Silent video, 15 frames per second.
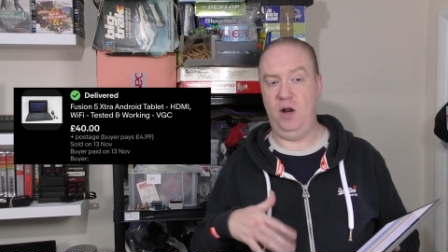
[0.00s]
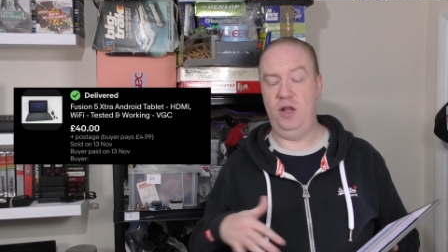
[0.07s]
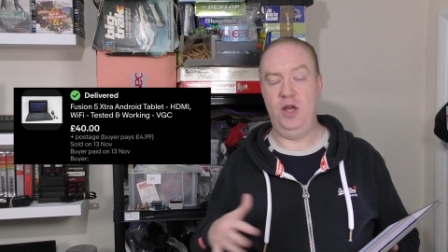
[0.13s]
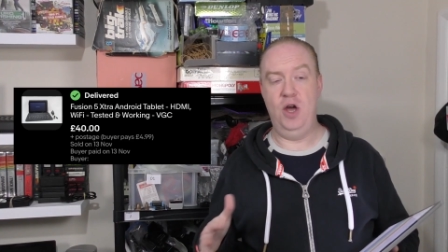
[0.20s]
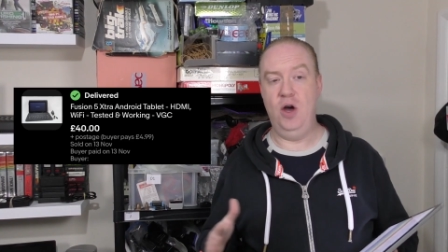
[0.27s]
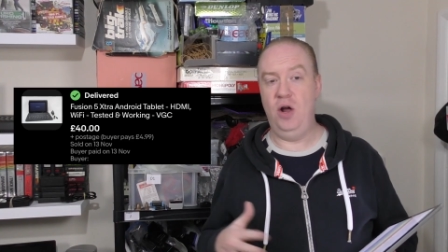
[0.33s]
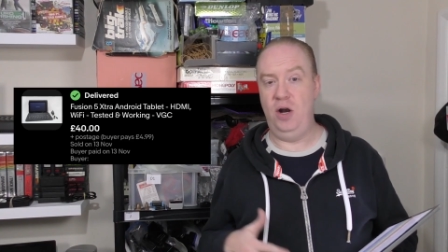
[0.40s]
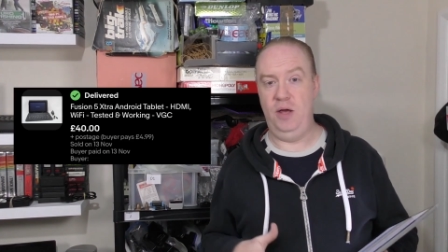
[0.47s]

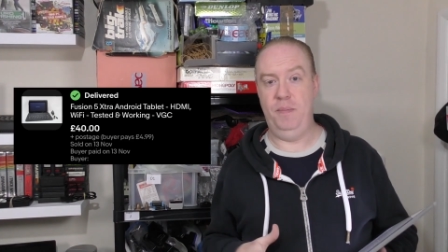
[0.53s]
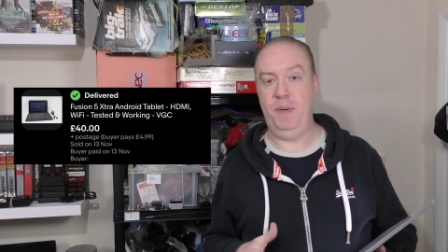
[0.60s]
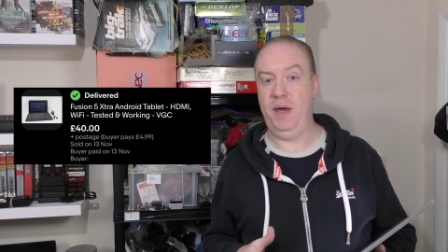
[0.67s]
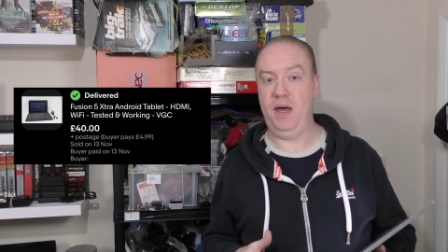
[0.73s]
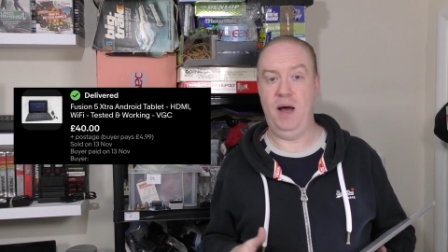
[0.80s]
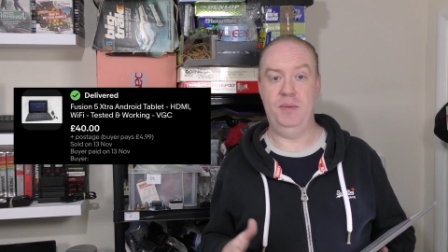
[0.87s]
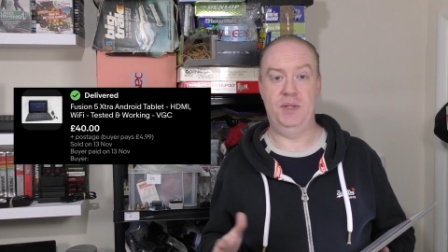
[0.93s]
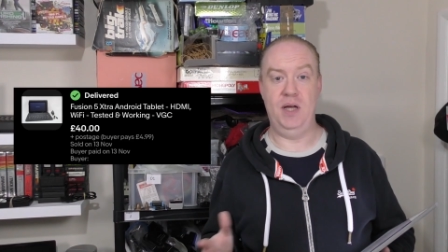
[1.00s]
the earlier
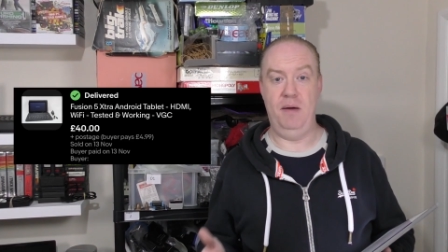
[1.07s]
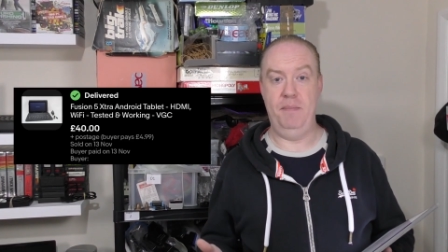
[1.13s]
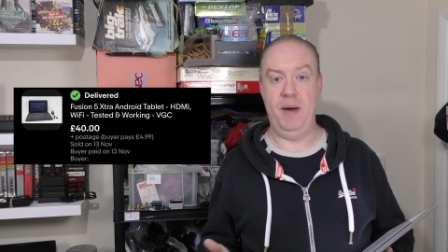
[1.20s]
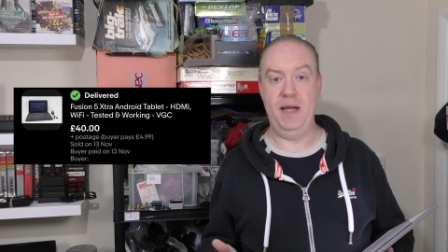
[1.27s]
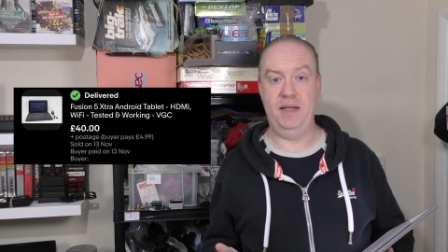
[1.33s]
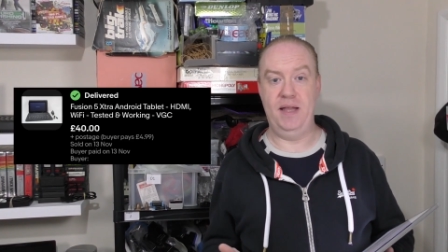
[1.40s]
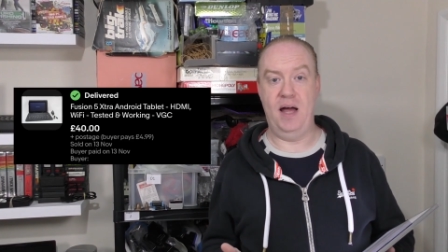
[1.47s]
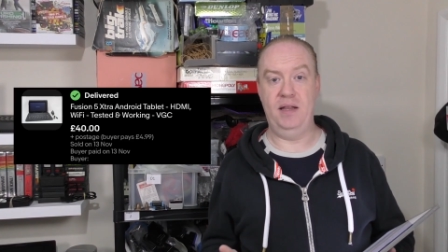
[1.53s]
pickups that I
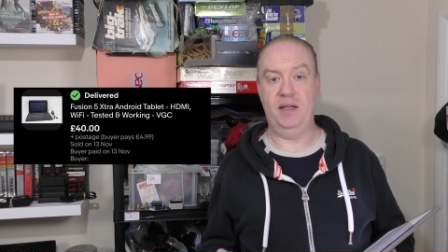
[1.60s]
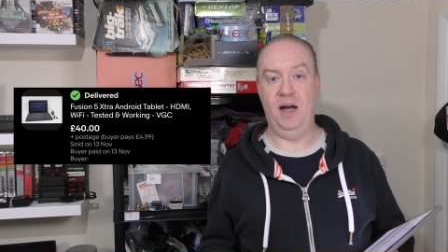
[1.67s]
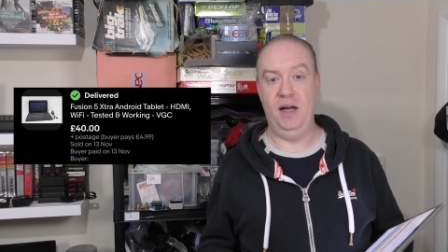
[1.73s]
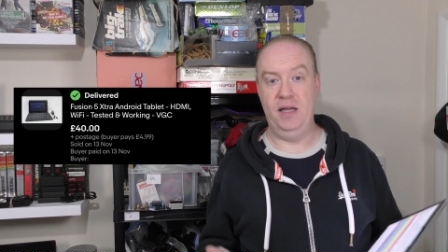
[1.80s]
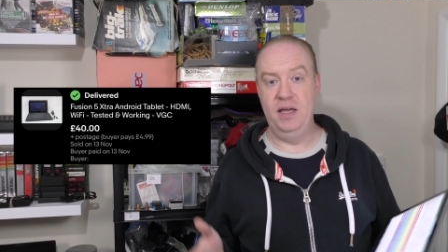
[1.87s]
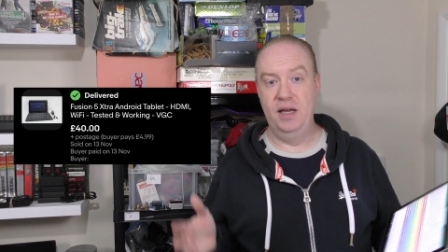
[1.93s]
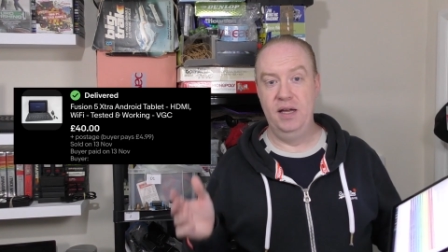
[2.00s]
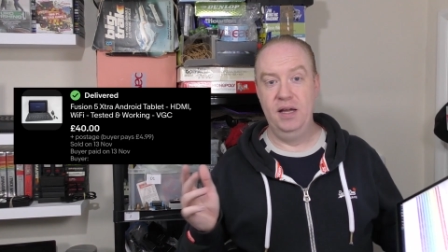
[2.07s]
made that
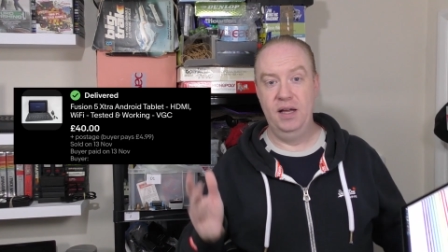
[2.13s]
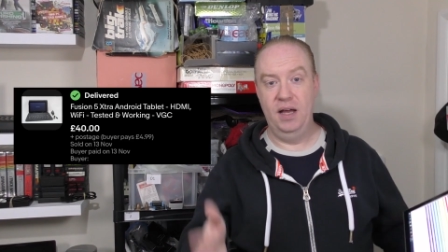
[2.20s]
day.